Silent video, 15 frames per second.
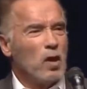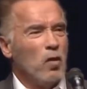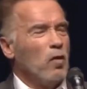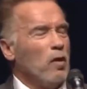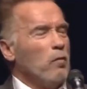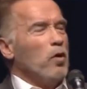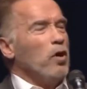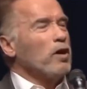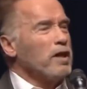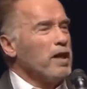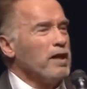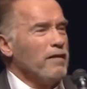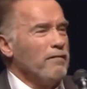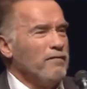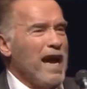or a worker
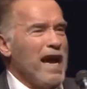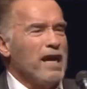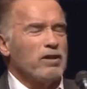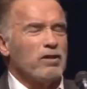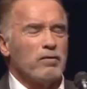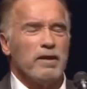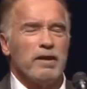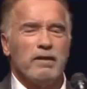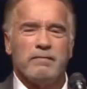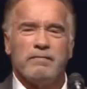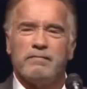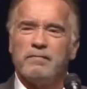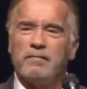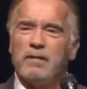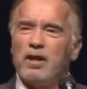in a factory
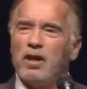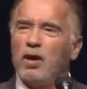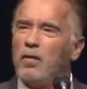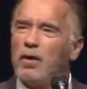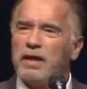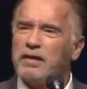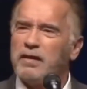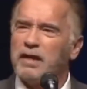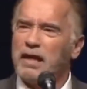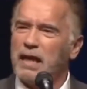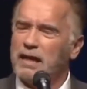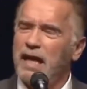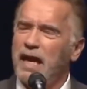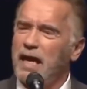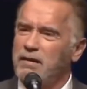or anything
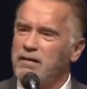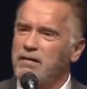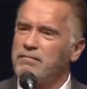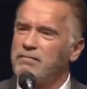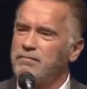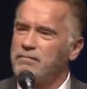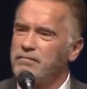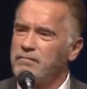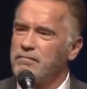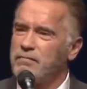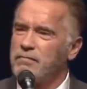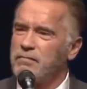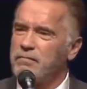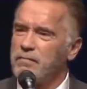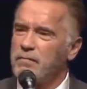like that.
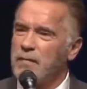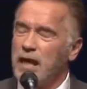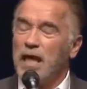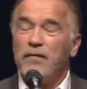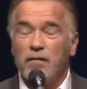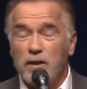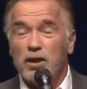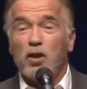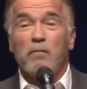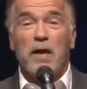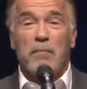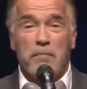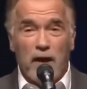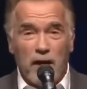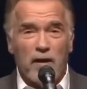Even though
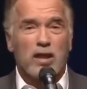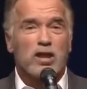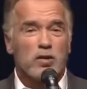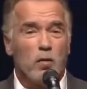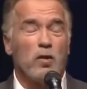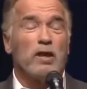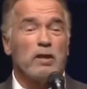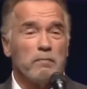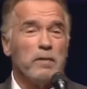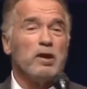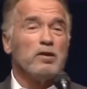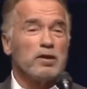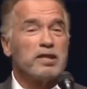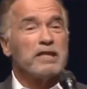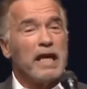my parents wanted me
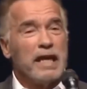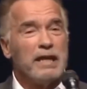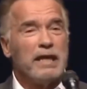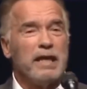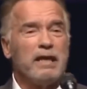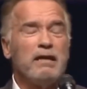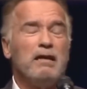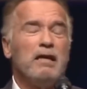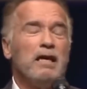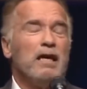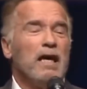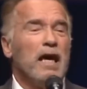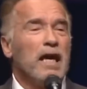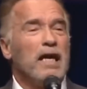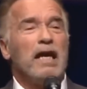to stay there
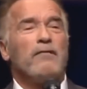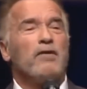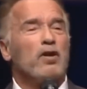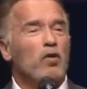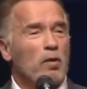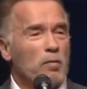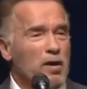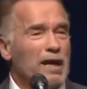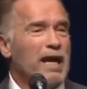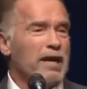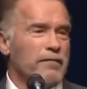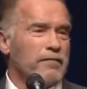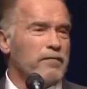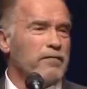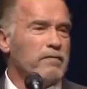and have a normal life.